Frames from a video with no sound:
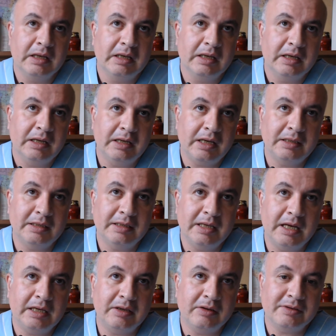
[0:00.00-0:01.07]
Another
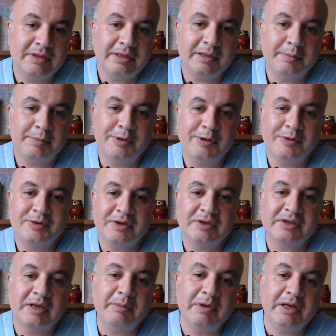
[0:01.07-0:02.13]
diagnostic approach:
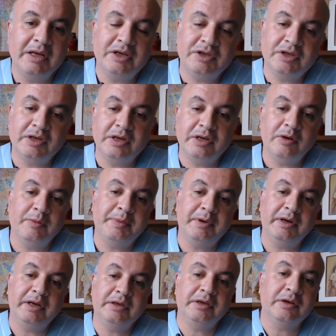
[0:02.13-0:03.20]
examination in
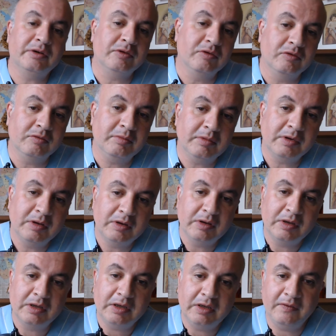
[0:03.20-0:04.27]
operating room
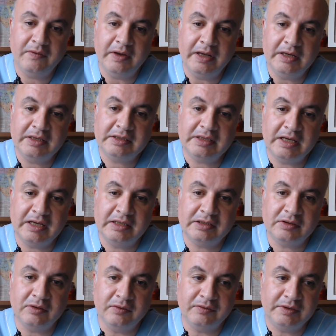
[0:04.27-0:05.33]
if any
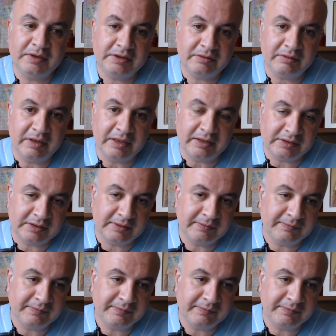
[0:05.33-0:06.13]
signs of distress.